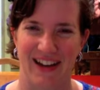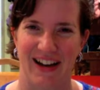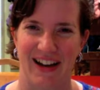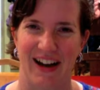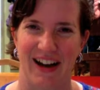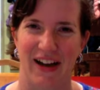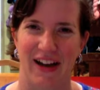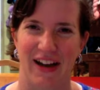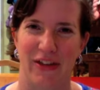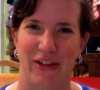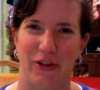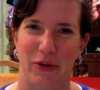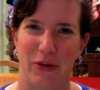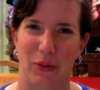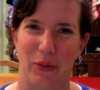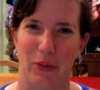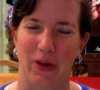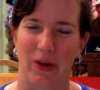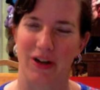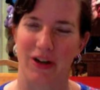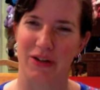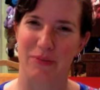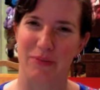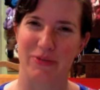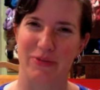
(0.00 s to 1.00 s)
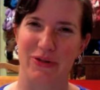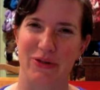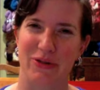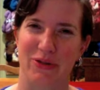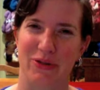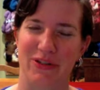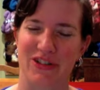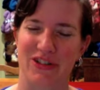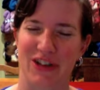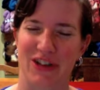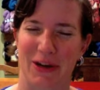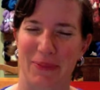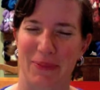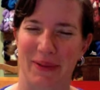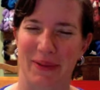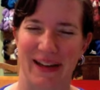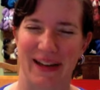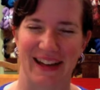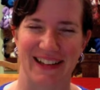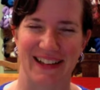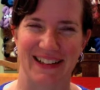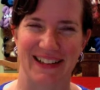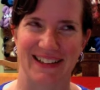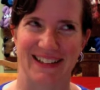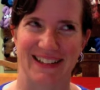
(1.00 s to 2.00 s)
Hi there, welcome to
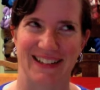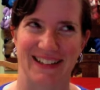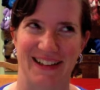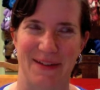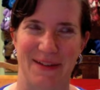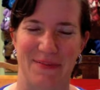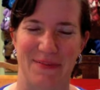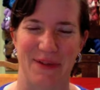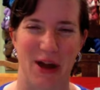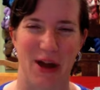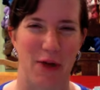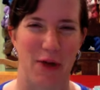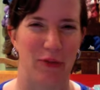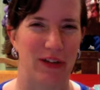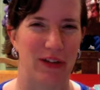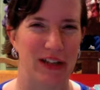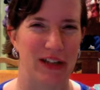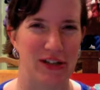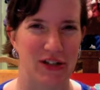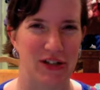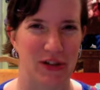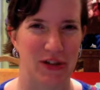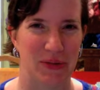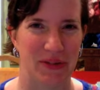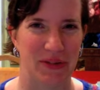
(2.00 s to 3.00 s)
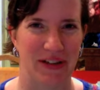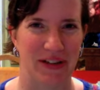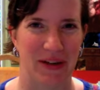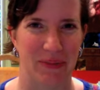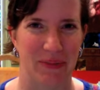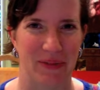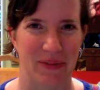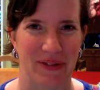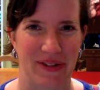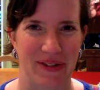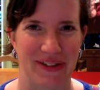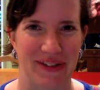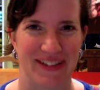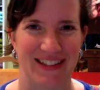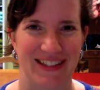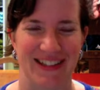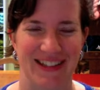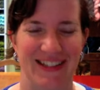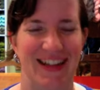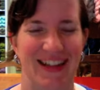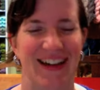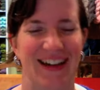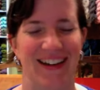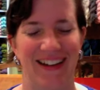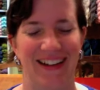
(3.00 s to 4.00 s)
Shopcast. I'm not really sure what number this
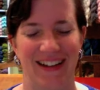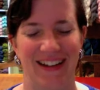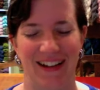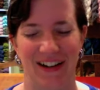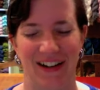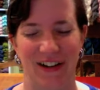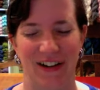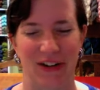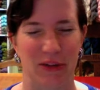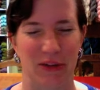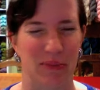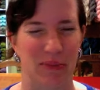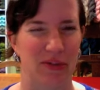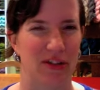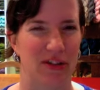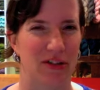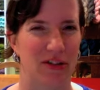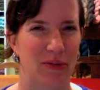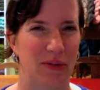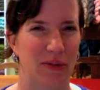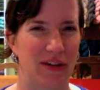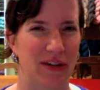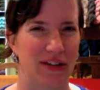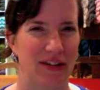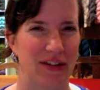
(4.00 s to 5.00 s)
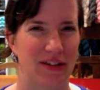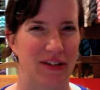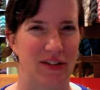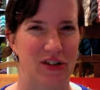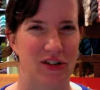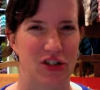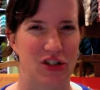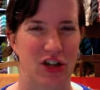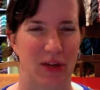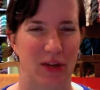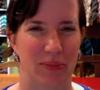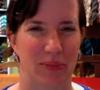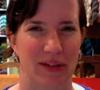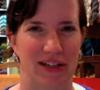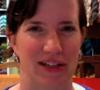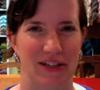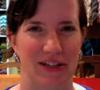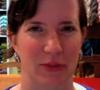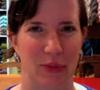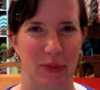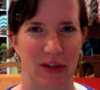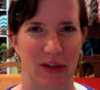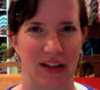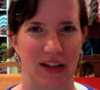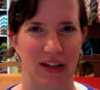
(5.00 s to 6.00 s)
is. Our computer went into the shop
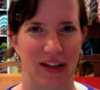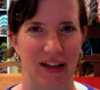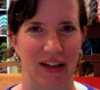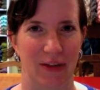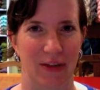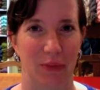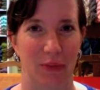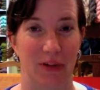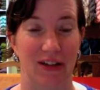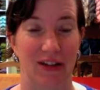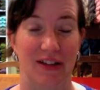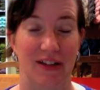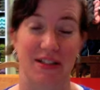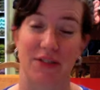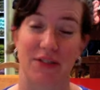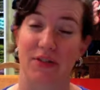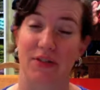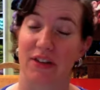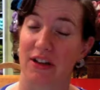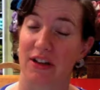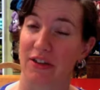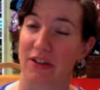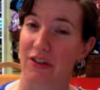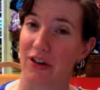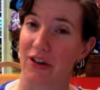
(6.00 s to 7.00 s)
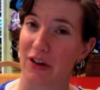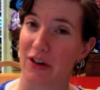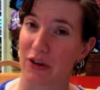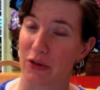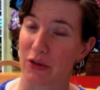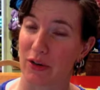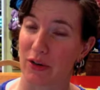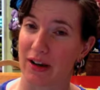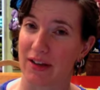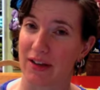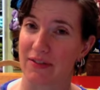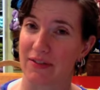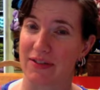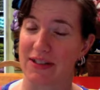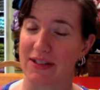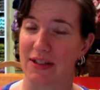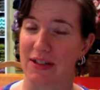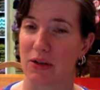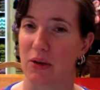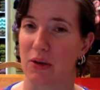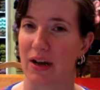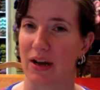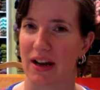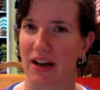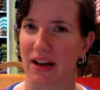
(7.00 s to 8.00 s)
last week and we lost everything on the hard drive,
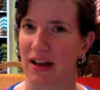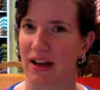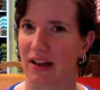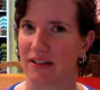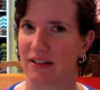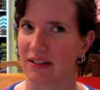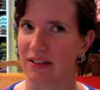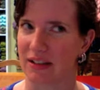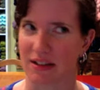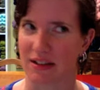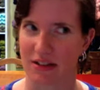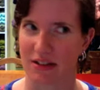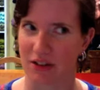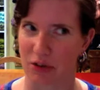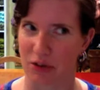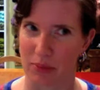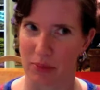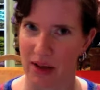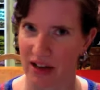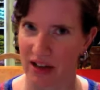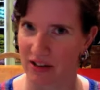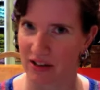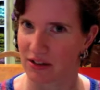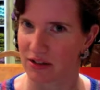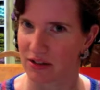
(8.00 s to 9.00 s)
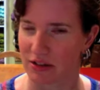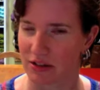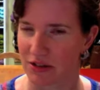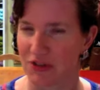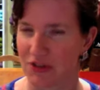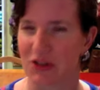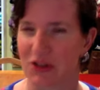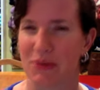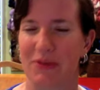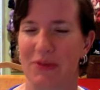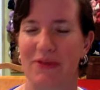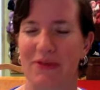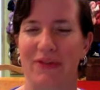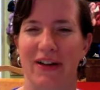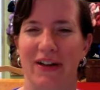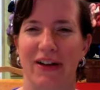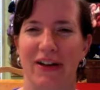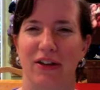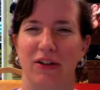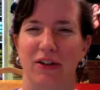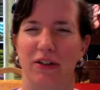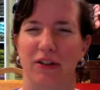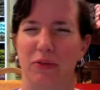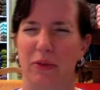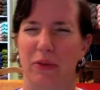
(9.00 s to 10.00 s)
so I need to go back to YouTube and find
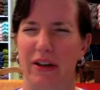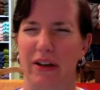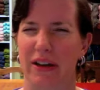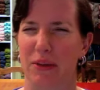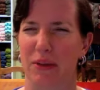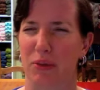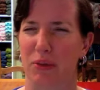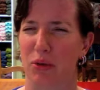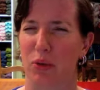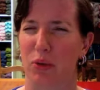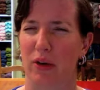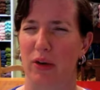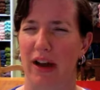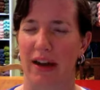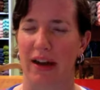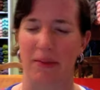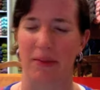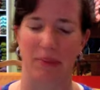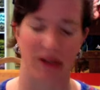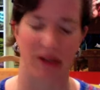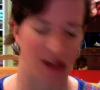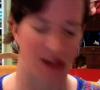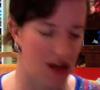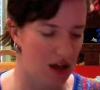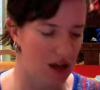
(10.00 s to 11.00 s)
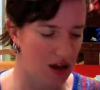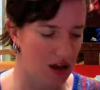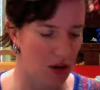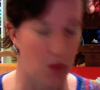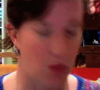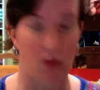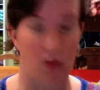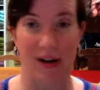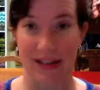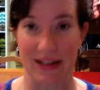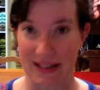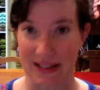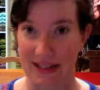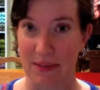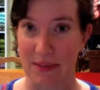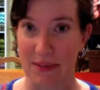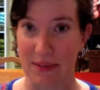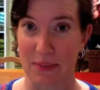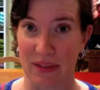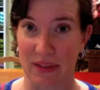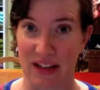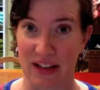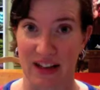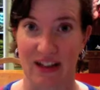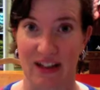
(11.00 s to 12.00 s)
out what number we're at. But we're at
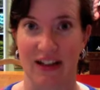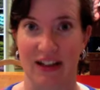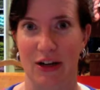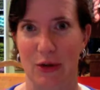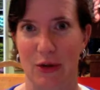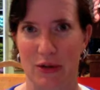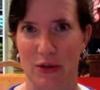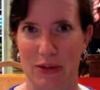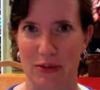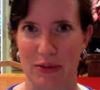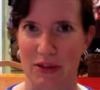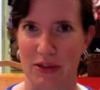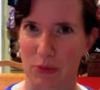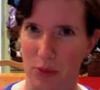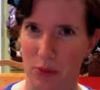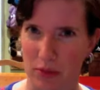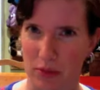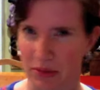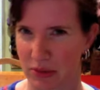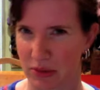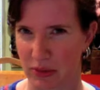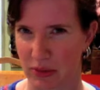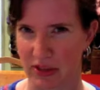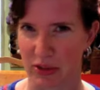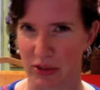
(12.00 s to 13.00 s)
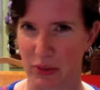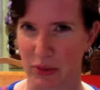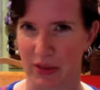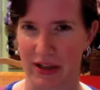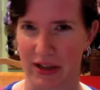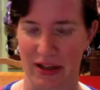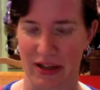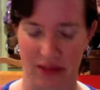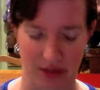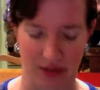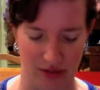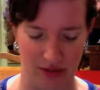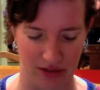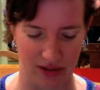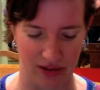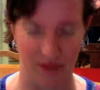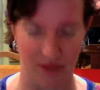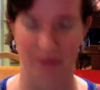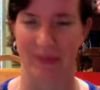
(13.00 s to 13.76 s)
something, and I know it's somewhere between 20 and 30.